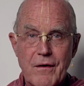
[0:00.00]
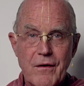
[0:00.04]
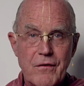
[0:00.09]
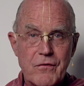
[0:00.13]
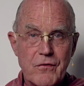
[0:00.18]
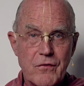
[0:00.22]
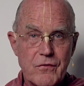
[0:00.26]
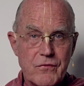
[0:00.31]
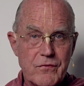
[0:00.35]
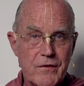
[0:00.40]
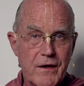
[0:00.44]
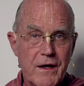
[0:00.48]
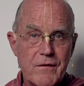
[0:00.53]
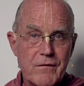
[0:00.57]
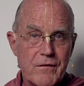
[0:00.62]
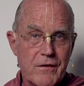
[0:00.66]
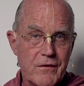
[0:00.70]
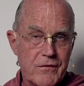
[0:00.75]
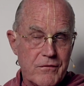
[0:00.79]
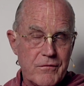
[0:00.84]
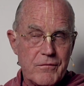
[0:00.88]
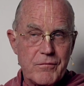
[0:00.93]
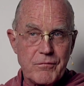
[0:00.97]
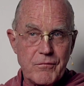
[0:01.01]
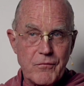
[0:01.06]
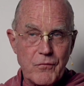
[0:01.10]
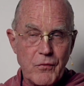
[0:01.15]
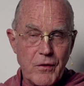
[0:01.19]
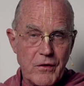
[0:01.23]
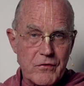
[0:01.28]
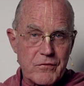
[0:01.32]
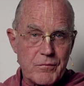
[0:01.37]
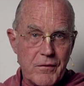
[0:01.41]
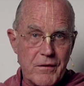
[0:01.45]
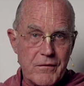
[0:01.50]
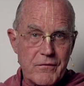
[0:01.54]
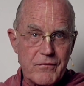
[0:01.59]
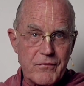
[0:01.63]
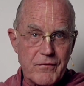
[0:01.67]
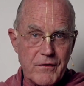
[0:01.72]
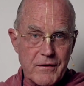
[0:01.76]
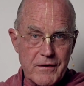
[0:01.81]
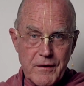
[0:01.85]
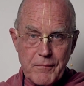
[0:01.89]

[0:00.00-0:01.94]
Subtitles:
So saying this, Rajman Singh,